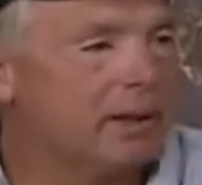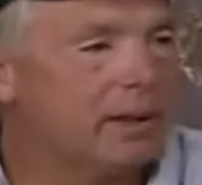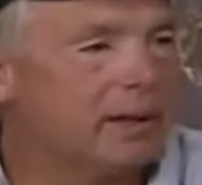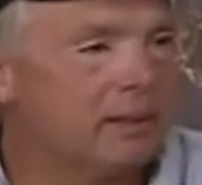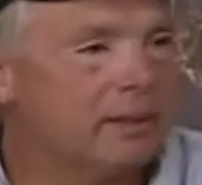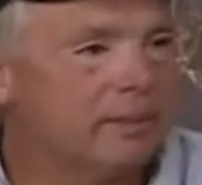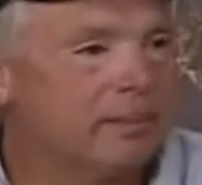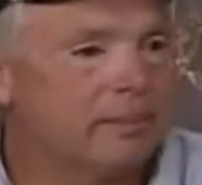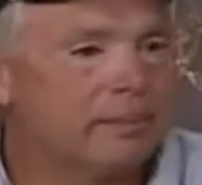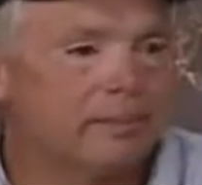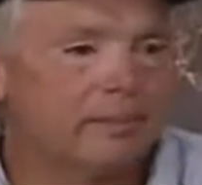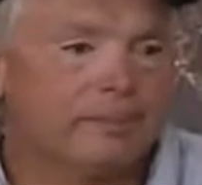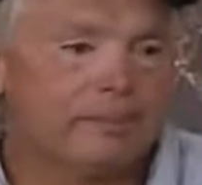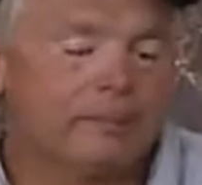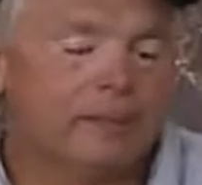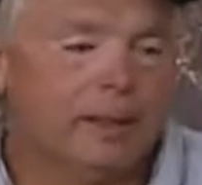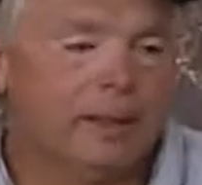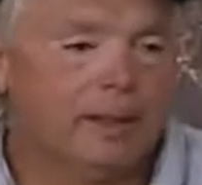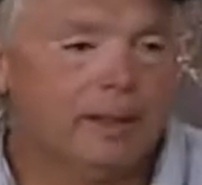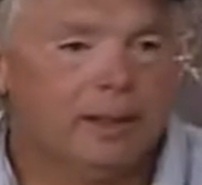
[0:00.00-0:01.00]
So,
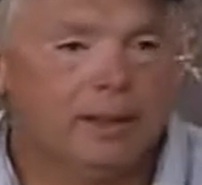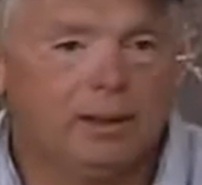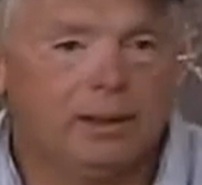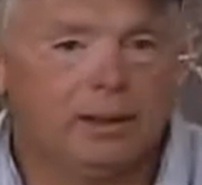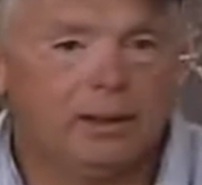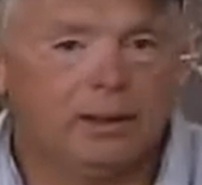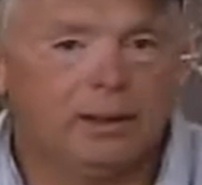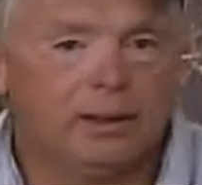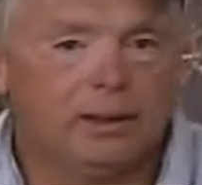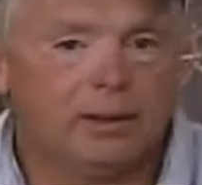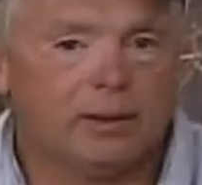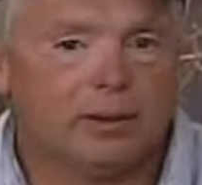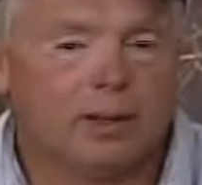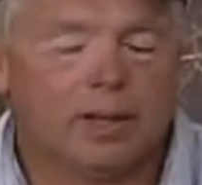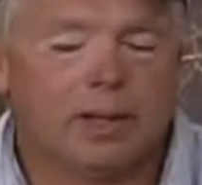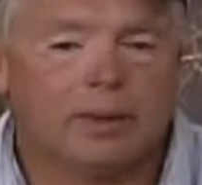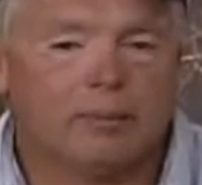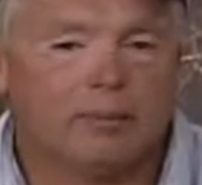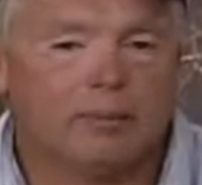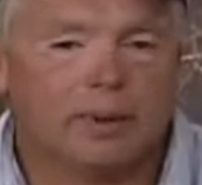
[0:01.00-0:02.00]
you
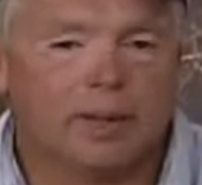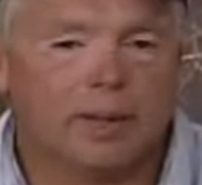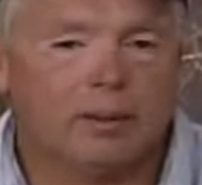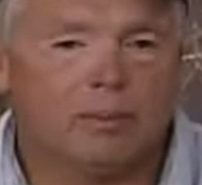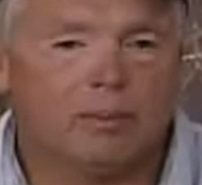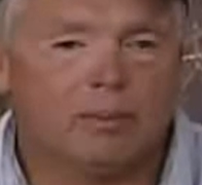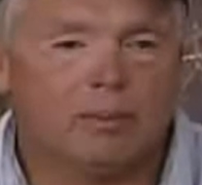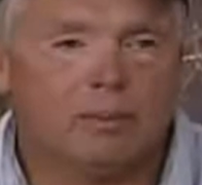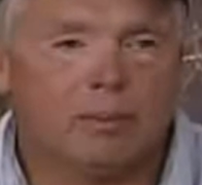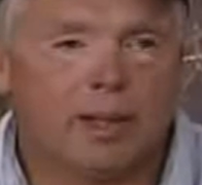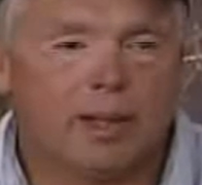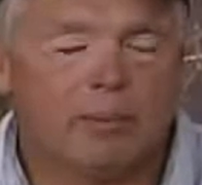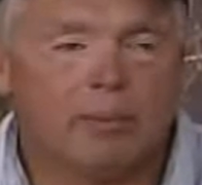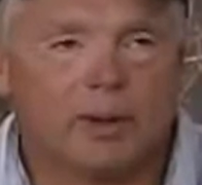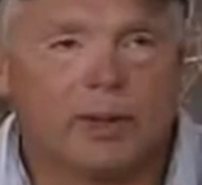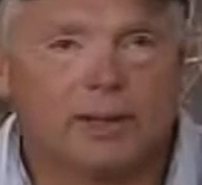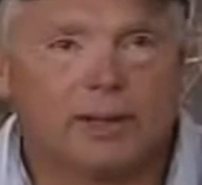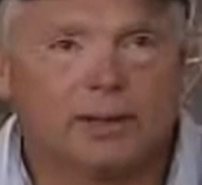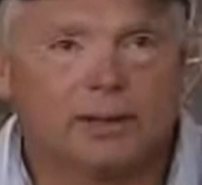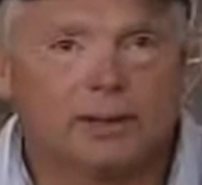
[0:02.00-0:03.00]
know, my
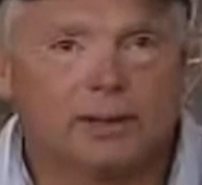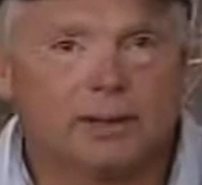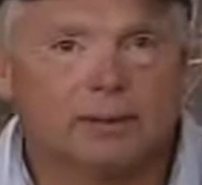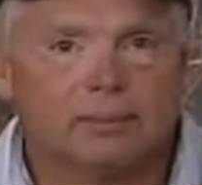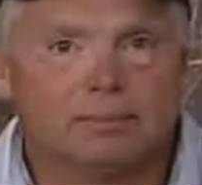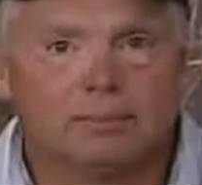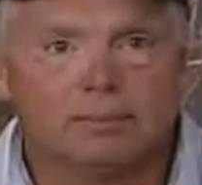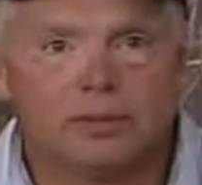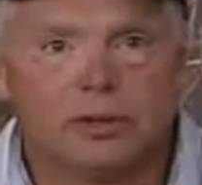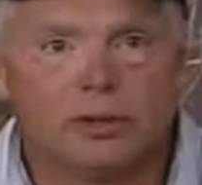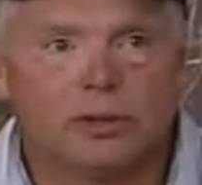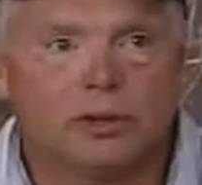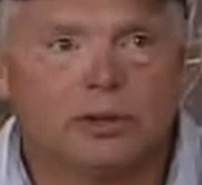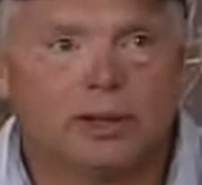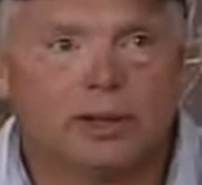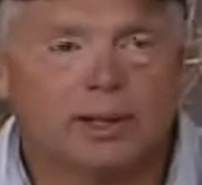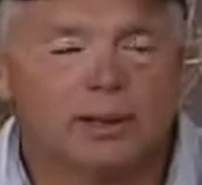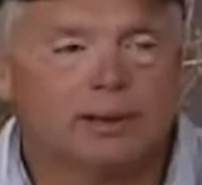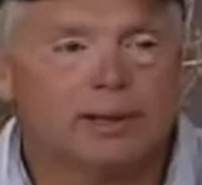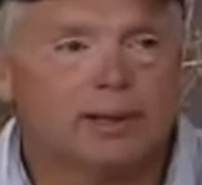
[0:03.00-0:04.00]
prices
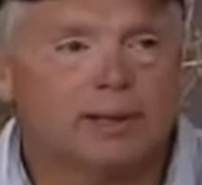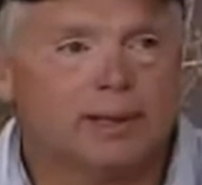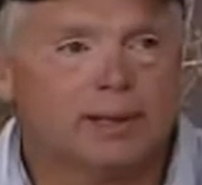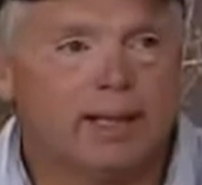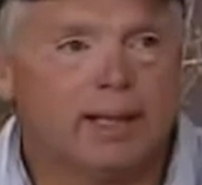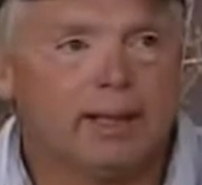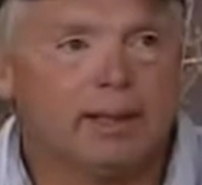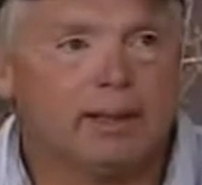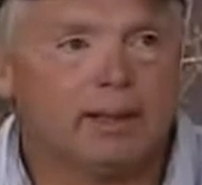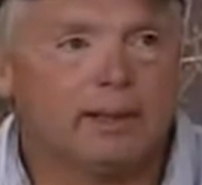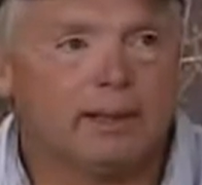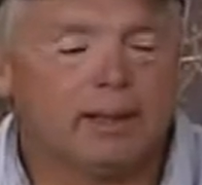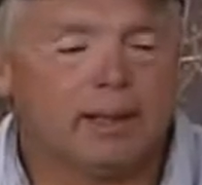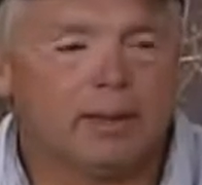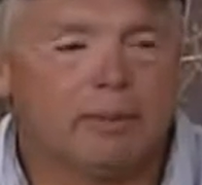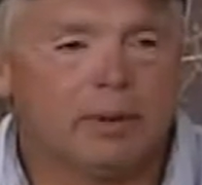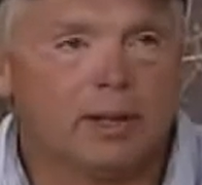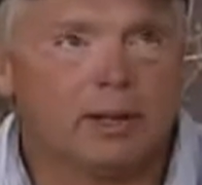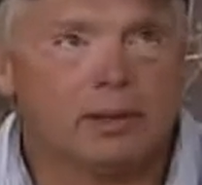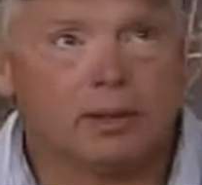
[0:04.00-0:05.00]
usually stay the
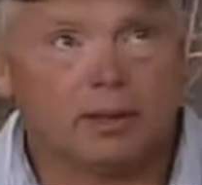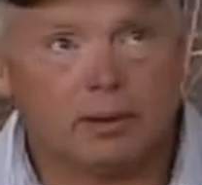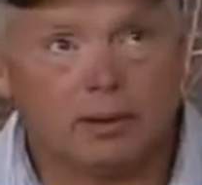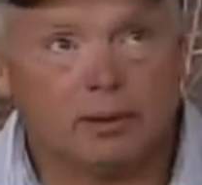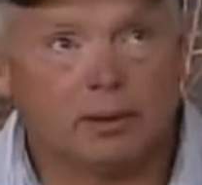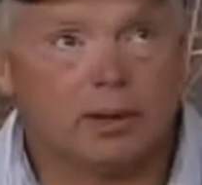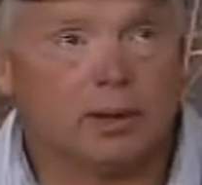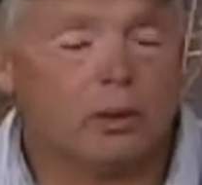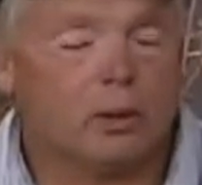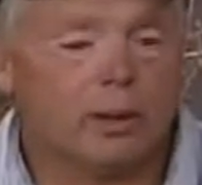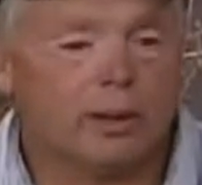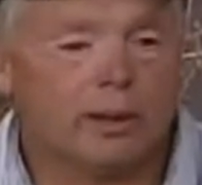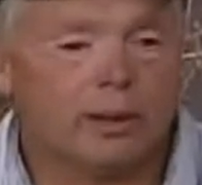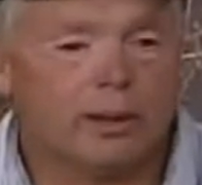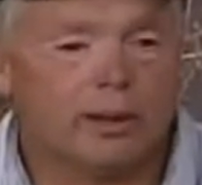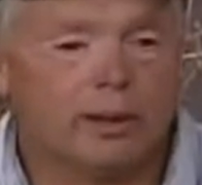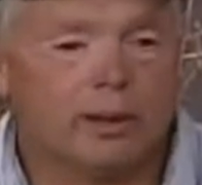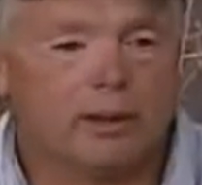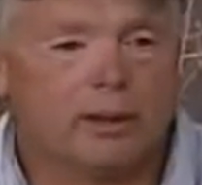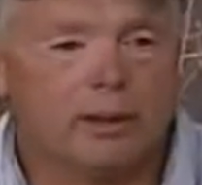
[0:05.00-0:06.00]
same according
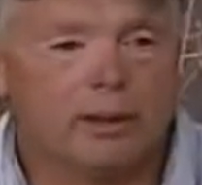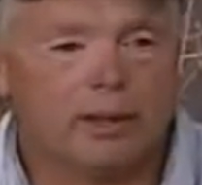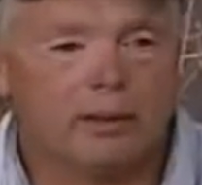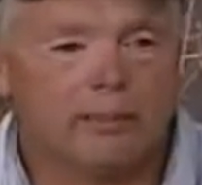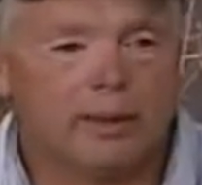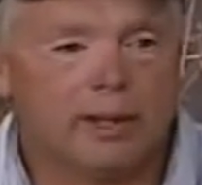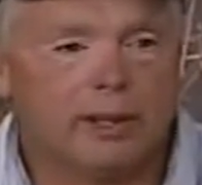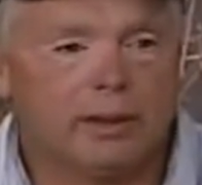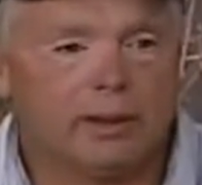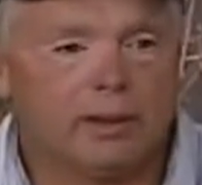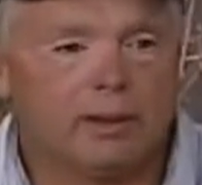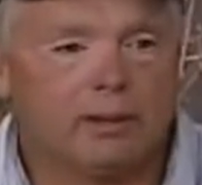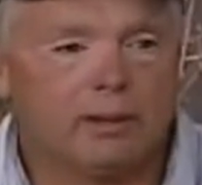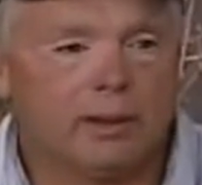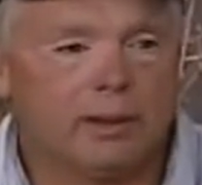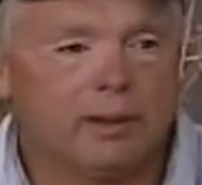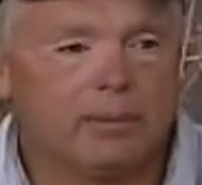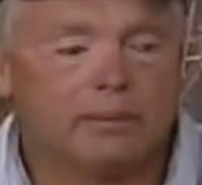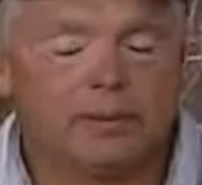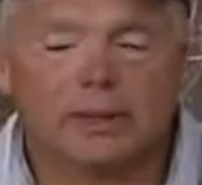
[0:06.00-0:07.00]
to the economy. You
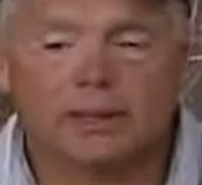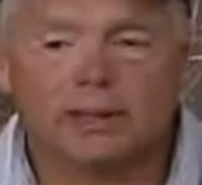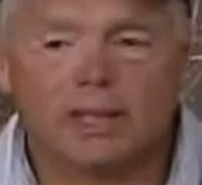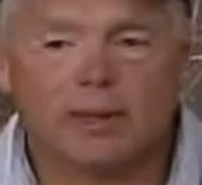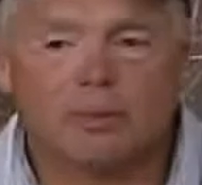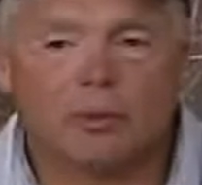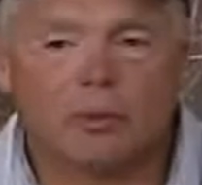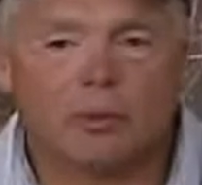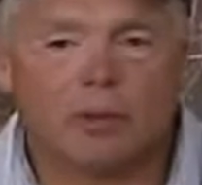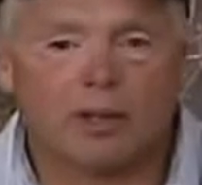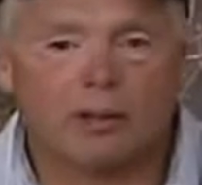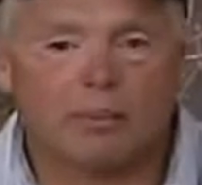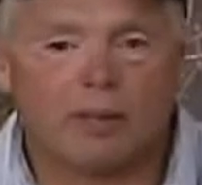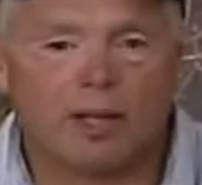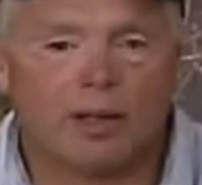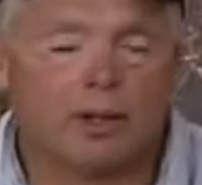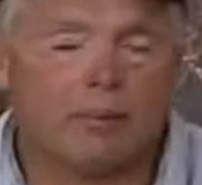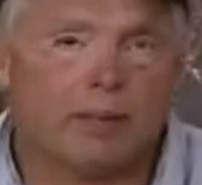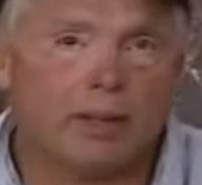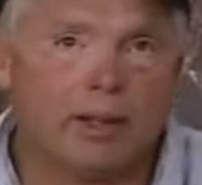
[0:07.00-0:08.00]
know, I'm just happy where I'm
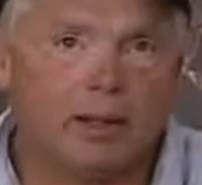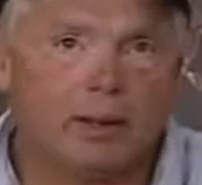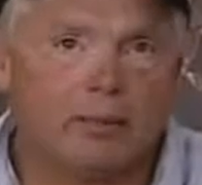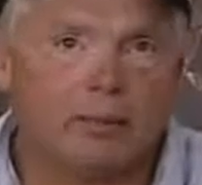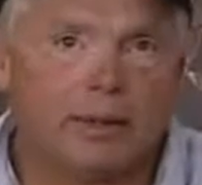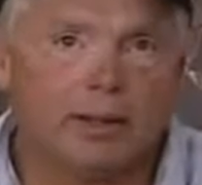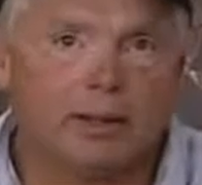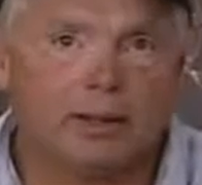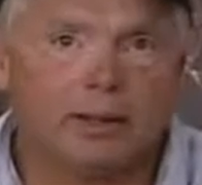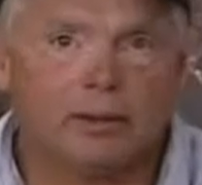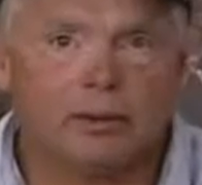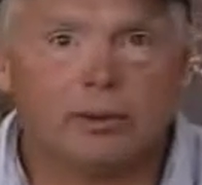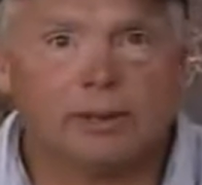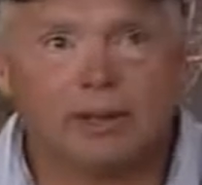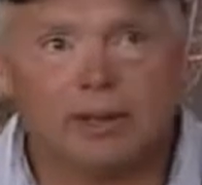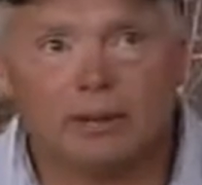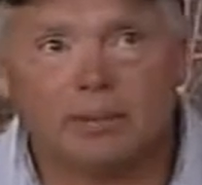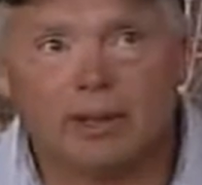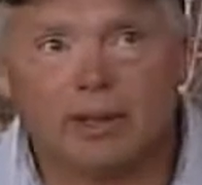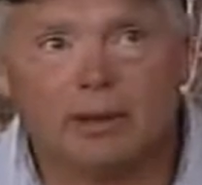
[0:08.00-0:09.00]
at. I may not be the
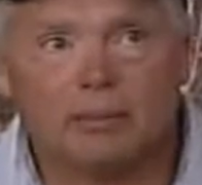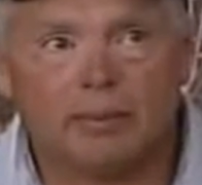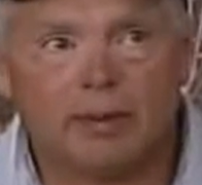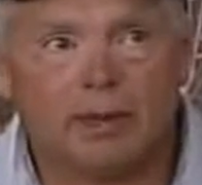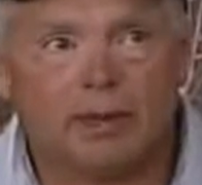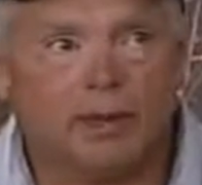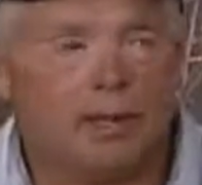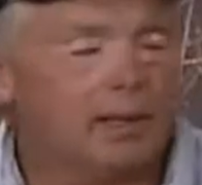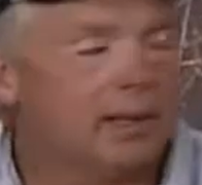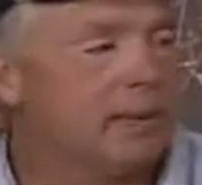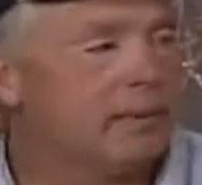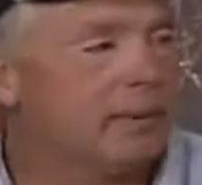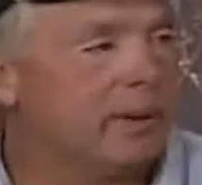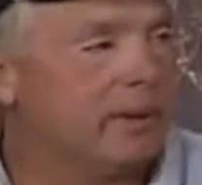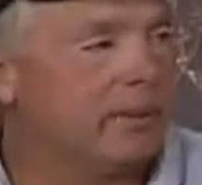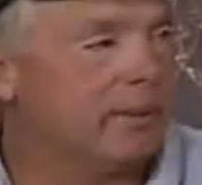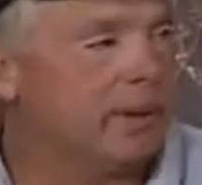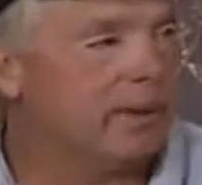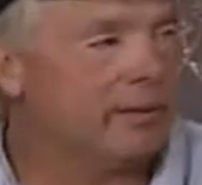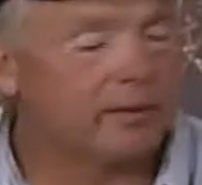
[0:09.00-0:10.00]
lowest, I may not be the highest,
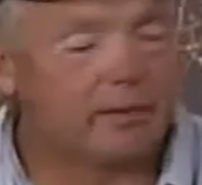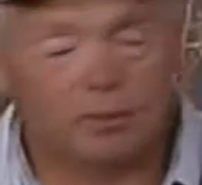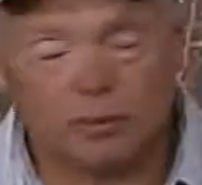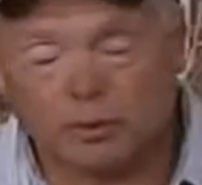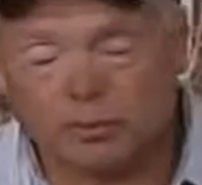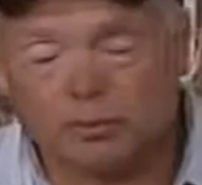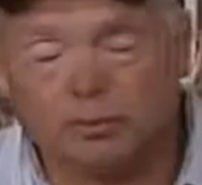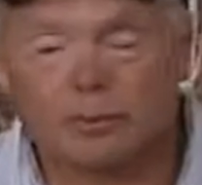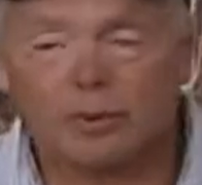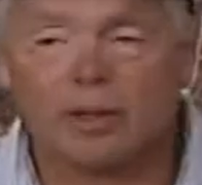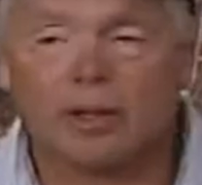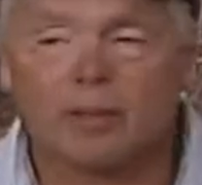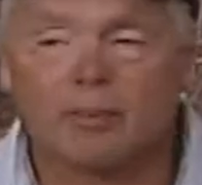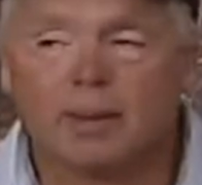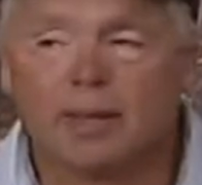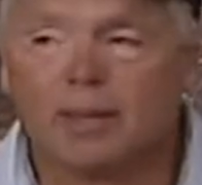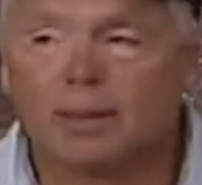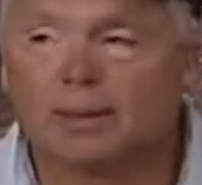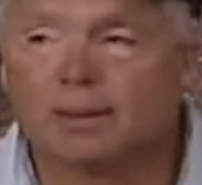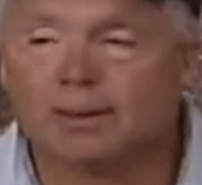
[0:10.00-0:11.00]
but I'm comfortable with where
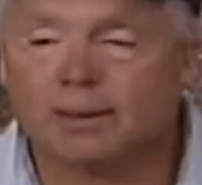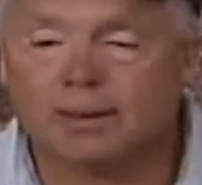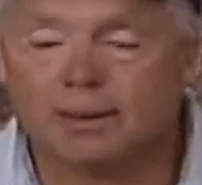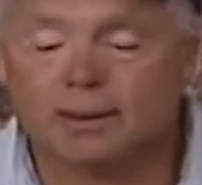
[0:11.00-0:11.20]
I'm at.